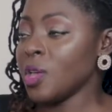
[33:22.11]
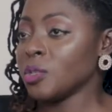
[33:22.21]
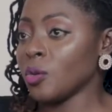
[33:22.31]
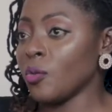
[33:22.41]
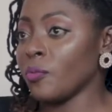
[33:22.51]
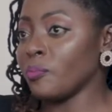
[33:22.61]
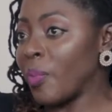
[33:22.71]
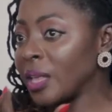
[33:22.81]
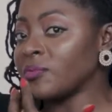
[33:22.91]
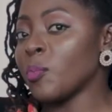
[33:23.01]
So
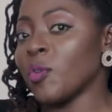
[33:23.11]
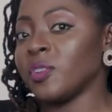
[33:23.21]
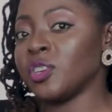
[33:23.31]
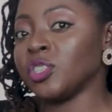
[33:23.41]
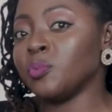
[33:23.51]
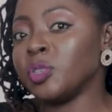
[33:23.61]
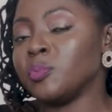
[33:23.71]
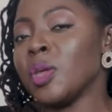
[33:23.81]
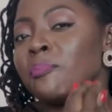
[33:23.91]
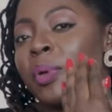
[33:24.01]
best form of leadership is be